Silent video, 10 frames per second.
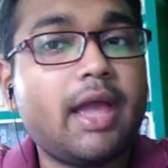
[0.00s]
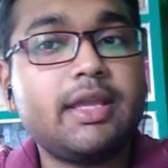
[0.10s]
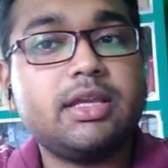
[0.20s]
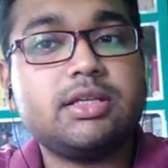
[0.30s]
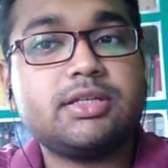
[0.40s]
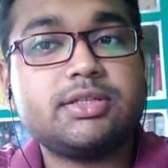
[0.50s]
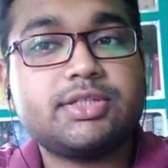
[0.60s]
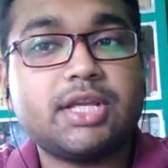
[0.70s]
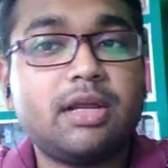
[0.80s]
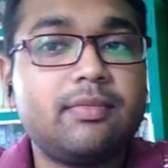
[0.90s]
I
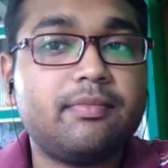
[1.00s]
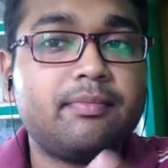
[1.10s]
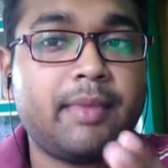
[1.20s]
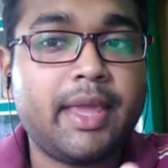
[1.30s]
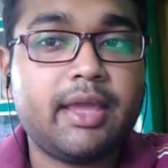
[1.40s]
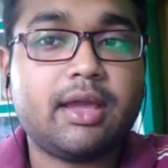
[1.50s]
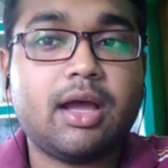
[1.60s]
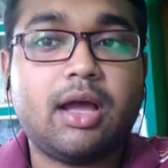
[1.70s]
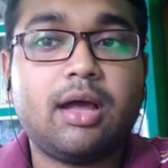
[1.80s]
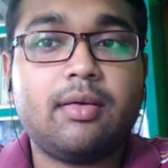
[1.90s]
shall make
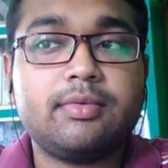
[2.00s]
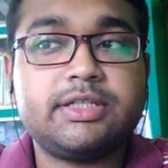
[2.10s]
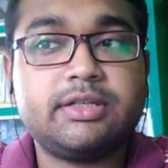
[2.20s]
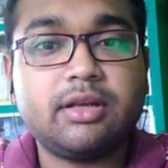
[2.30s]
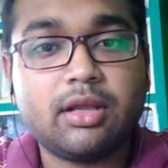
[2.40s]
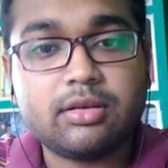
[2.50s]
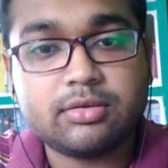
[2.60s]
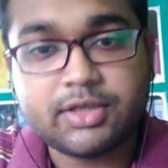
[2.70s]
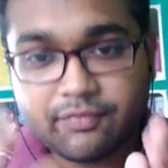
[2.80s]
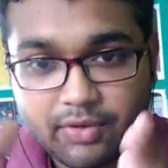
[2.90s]
a
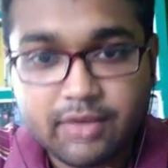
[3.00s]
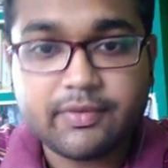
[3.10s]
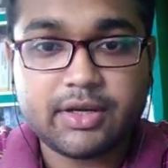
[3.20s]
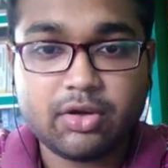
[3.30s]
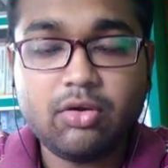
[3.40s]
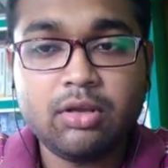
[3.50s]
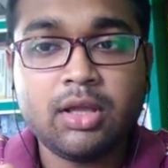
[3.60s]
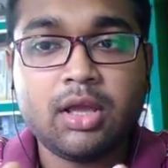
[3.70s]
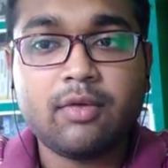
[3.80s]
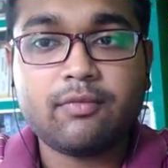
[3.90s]
different video
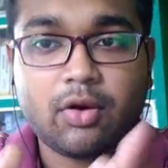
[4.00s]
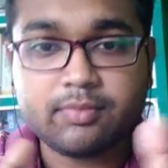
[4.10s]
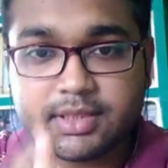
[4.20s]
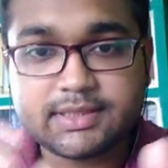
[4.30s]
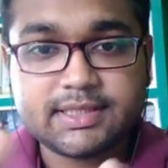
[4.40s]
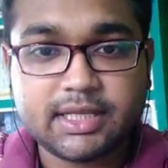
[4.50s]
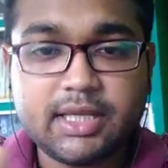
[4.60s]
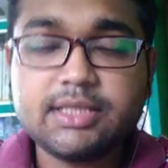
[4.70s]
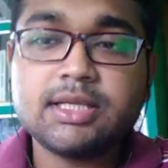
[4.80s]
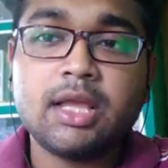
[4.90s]
from this
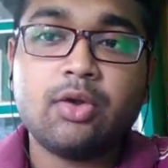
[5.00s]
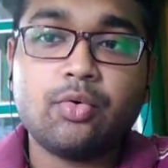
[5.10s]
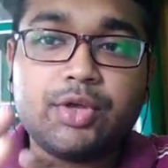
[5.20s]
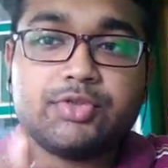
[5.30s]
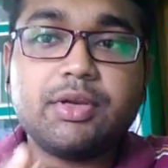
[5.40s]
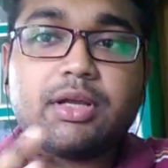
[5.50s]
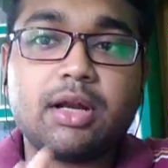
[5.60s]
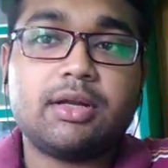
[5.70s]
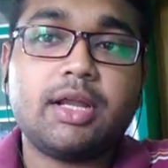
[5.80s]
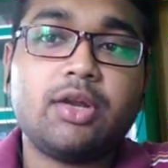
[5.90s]
series which will
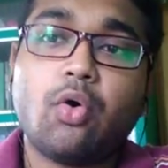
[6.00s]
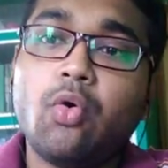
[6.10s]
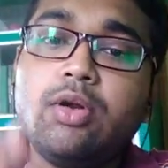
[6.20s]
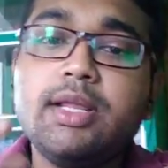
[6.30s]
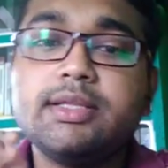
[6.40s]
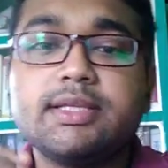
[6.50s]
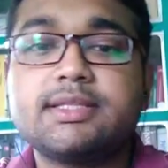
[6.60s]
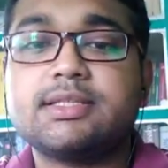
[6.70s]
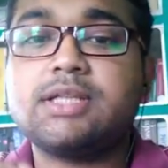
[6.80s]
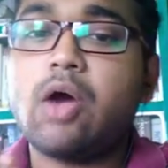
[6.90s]
contain only
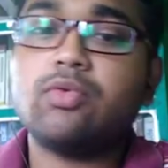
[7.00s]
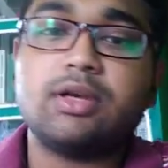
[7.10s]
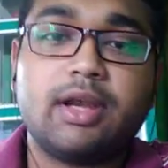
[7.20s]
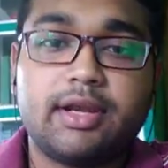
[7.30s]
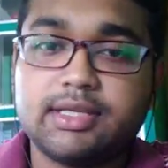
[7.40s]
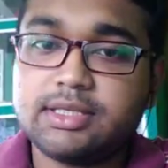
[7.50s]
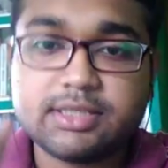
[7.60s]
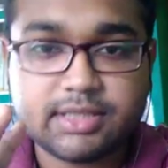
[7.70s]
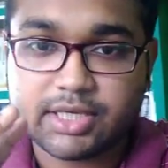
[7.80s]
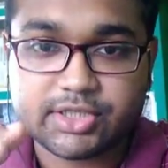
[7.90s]
this doubt clearing
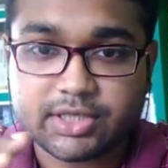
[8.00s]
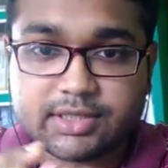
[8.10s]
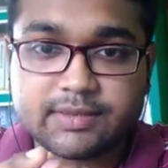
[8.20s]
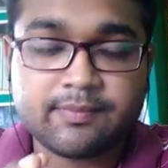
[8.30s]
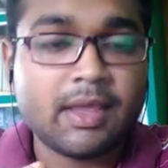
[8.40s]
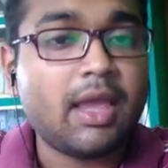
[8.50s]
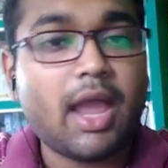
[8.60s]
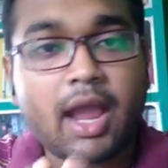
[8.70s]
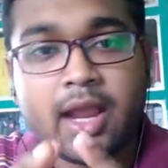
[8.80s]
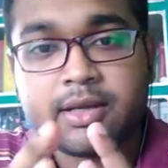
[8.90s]
sessions.
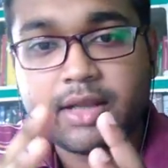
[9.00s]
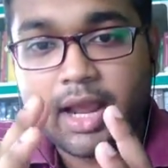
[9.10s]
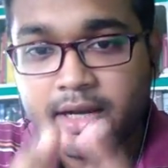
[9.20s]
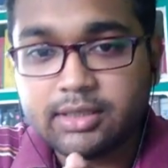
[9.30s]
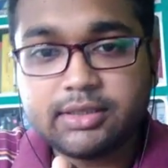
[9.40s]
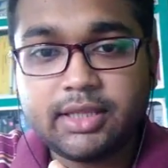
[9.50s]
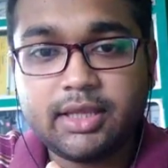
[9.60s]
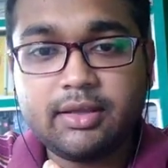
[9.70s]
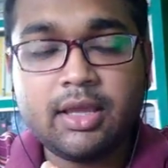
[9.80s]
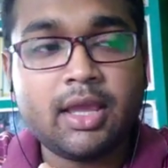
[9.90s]
And another
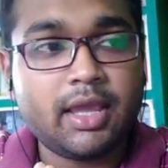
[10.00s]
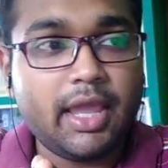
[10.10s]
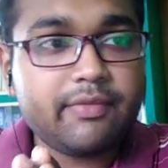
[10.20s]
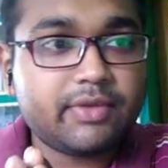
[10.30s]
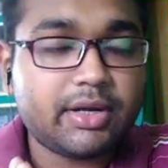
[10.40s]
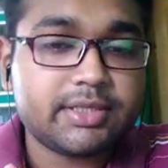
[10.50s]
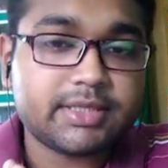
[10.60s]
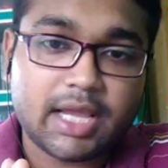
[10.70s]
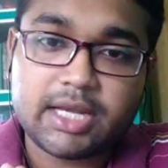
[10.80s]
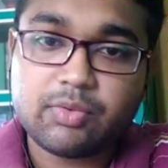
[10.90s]
thing, if there
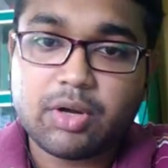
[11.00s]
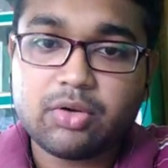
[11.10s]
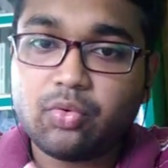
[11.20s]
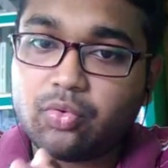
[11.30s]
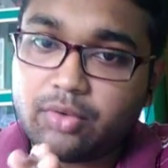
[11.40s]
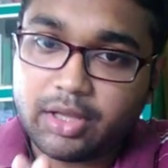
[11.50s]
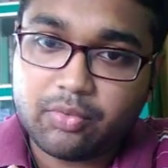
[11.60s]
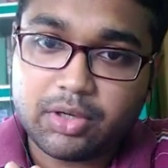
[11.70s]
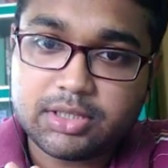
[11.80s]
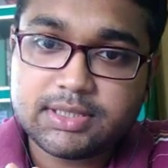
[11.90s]
is anyone who
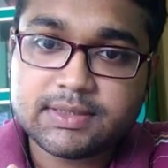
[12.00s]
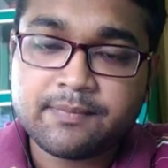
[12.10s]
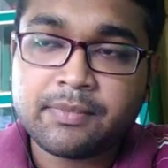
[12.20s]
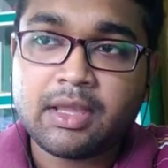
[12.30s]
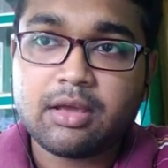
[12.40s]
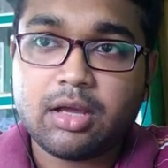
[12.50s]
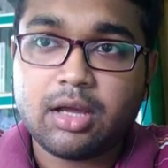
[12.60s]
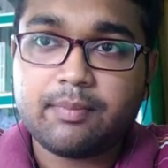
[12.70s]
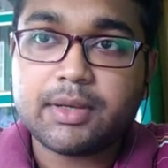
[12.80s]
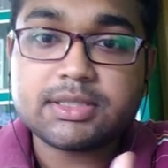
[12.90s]
requires
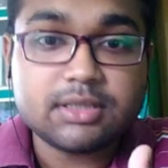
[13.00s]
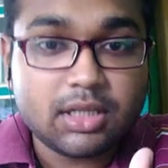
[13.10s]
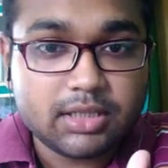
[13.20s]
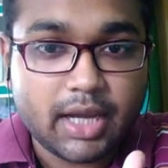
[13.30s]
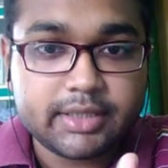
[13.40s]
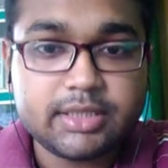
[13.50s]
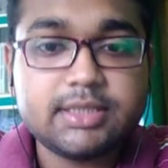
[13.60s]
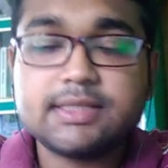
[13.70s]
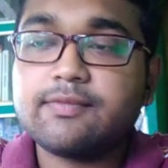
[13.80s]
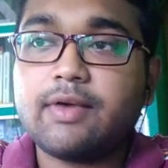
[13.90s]
personal
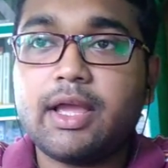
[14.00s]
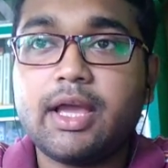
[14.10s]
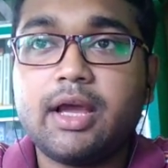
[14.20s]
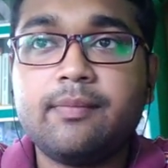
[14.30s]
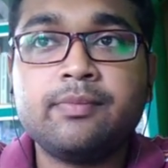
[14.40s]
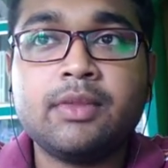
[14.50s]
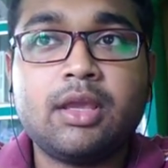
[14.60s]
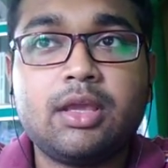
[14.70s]
guidance via